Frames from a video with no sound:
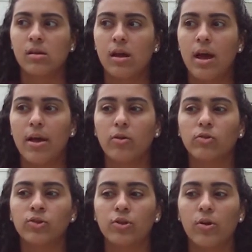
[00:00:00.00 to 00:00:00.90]
I
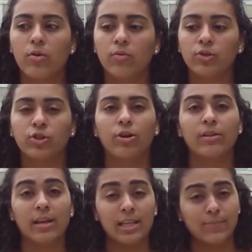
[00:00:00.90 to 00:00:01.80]
also
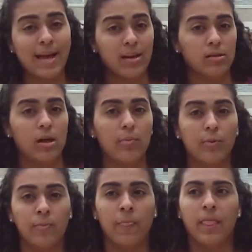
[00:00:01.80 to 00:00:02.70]
started the Hispanic Club.
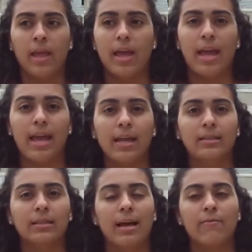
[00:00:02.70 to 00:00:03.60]

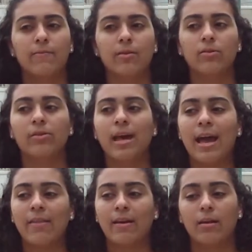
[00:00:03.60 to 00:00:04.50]
And I feel
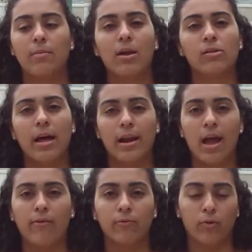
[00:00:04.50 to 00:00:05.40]
that at Immaculata I
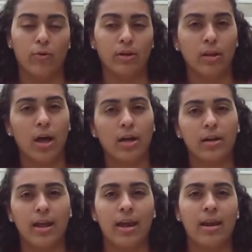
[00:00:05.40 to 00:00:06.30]
have grown a lot
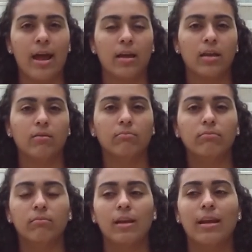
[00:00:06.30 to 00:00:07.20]
and I can
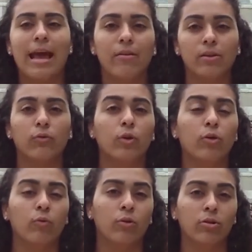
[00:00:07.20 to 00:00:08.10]
get out in the
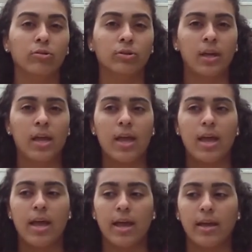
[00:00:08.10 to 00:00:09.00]
real world
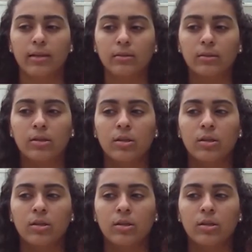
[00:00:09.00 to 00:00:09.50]
and